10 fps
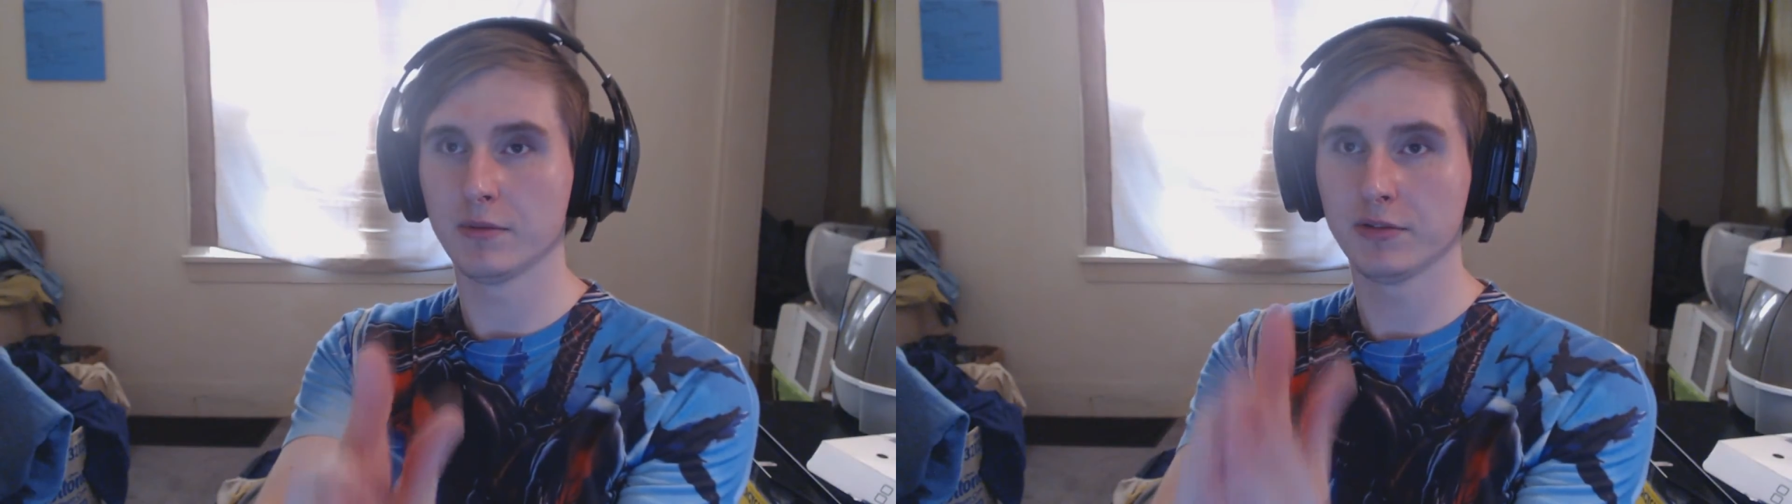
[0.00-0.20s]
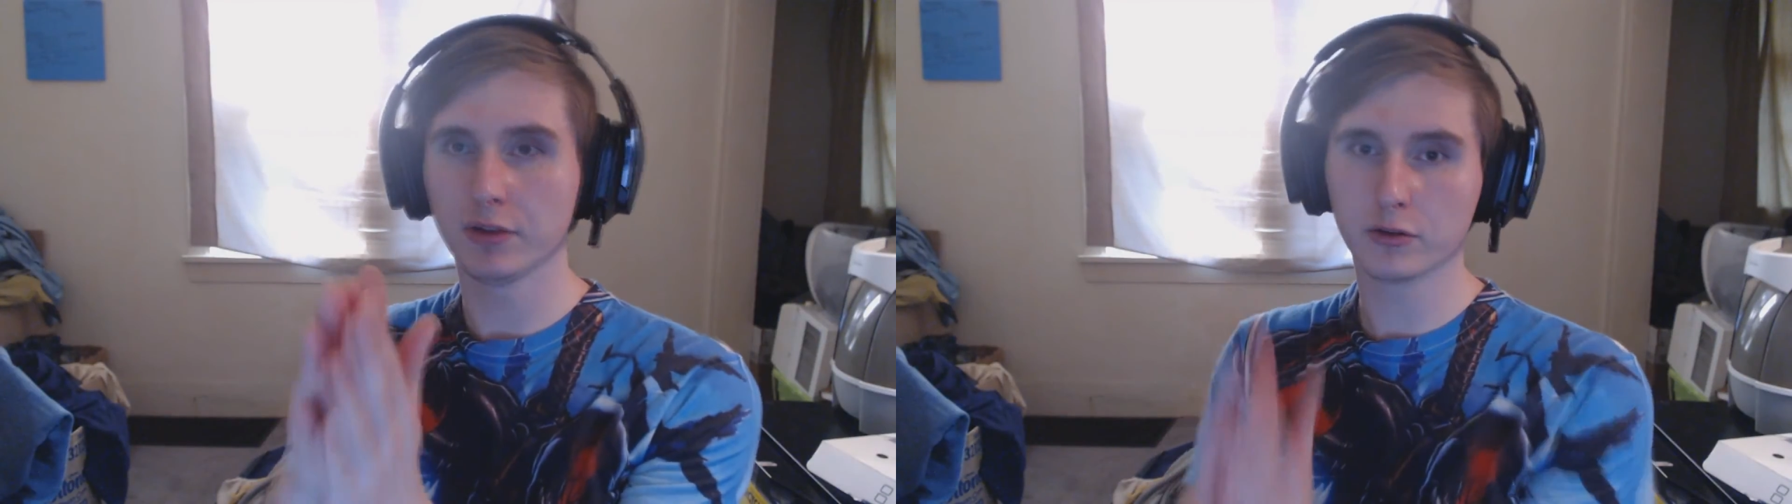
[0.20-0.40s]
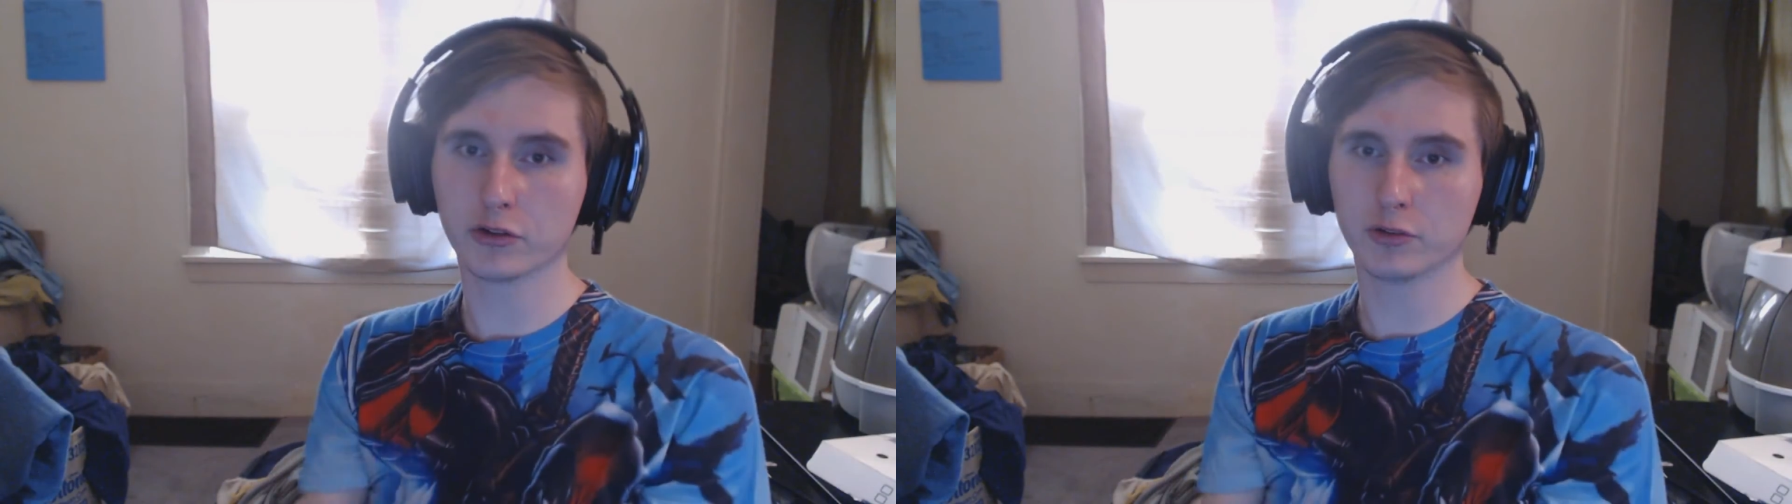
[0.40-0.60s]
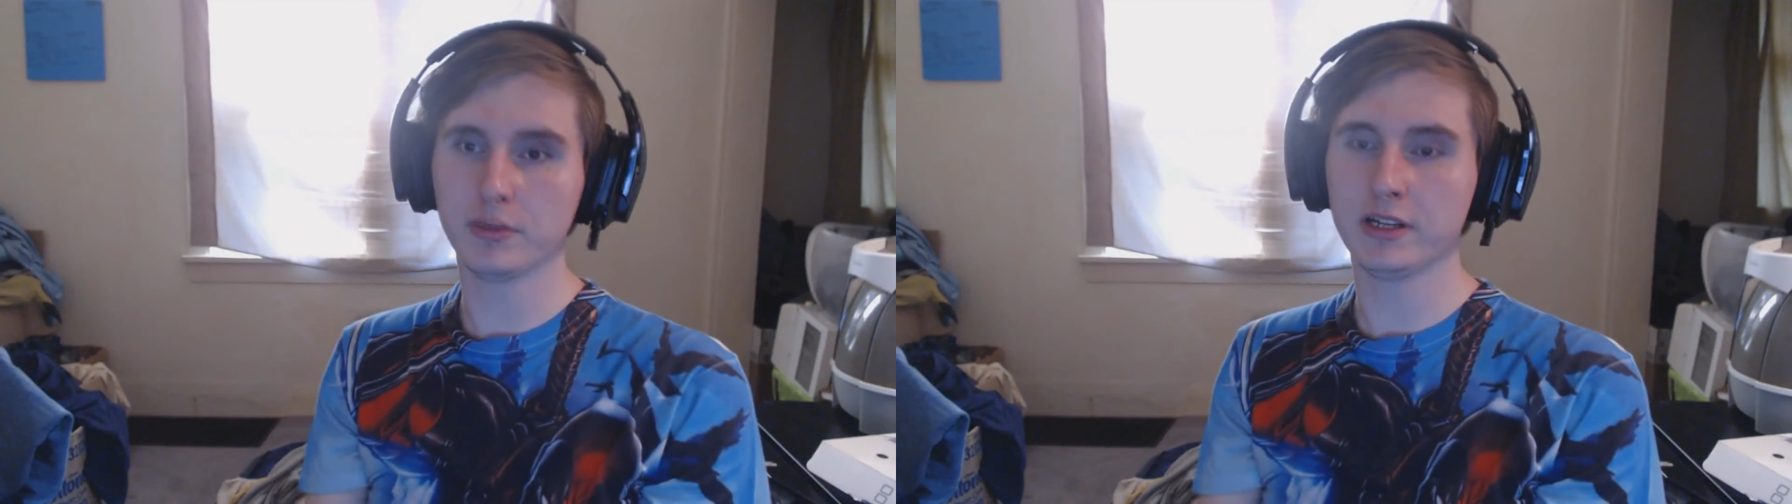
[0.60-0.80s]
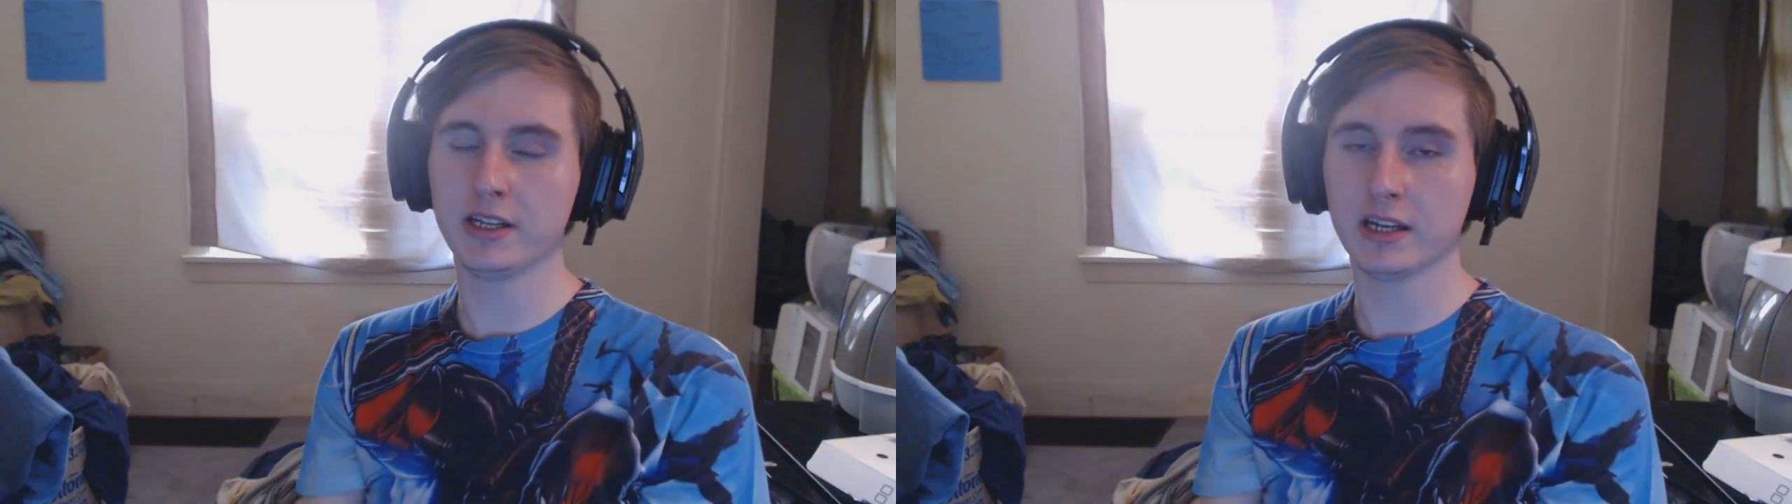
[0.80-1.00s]
social
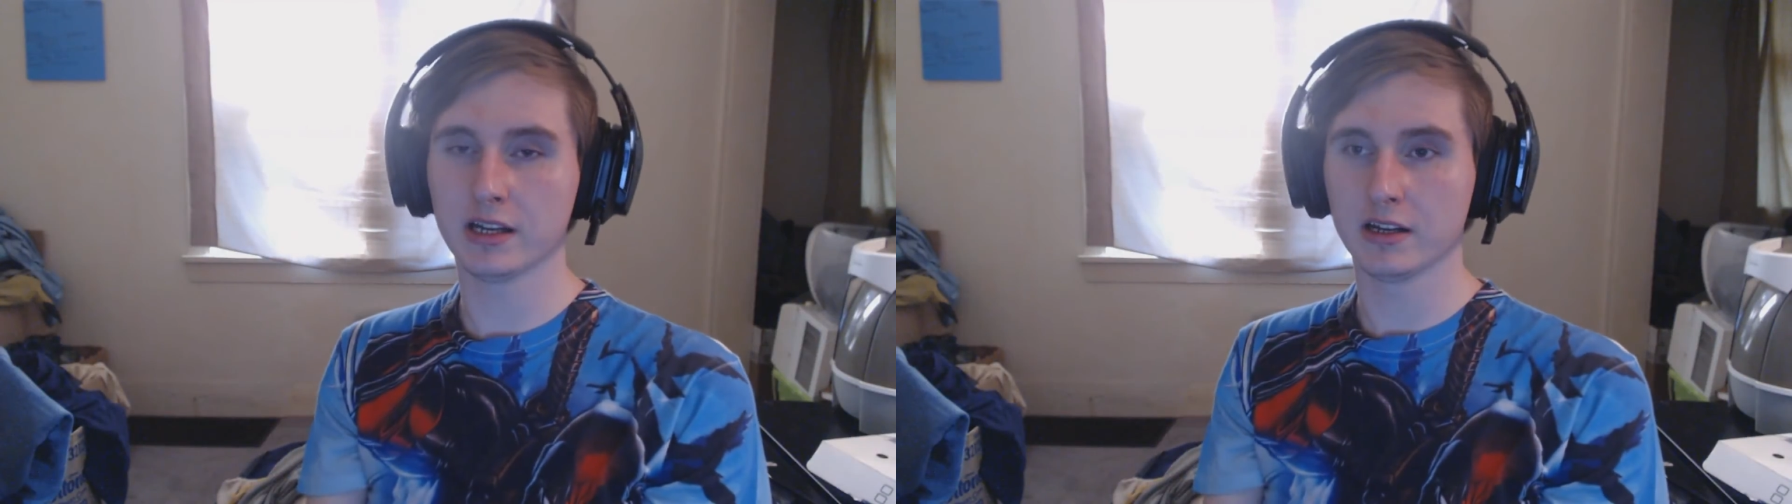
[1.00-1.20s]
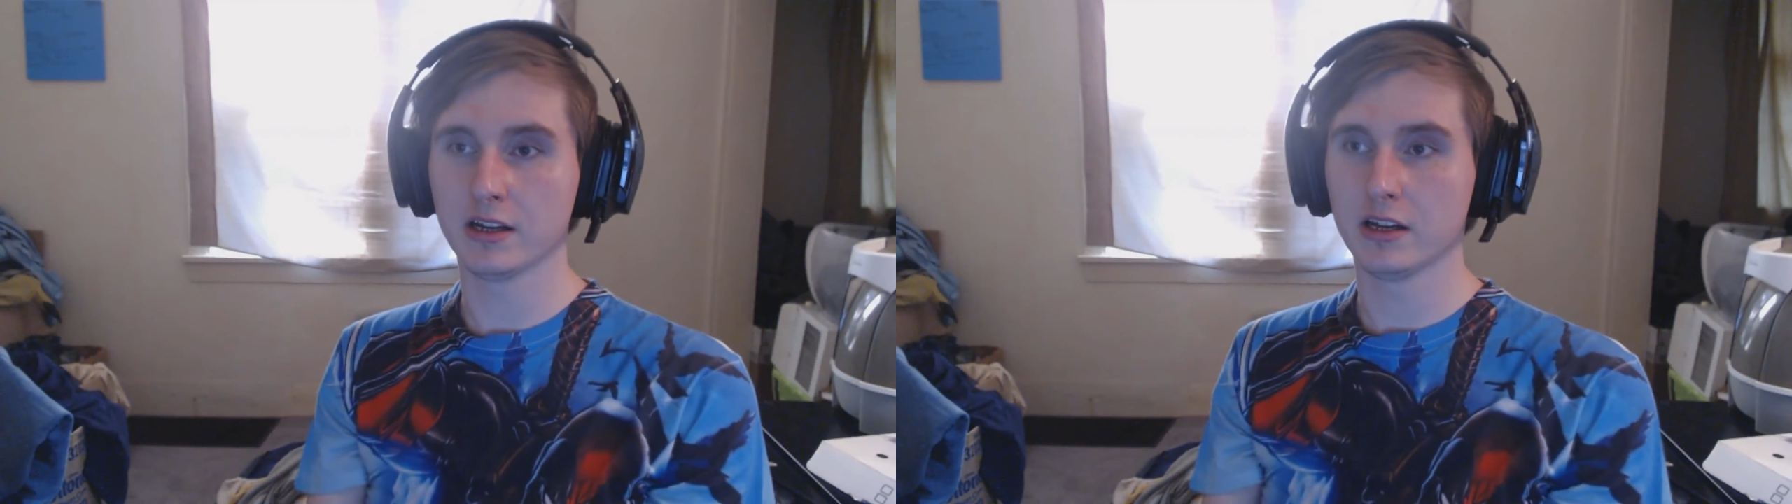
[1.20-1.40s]
media.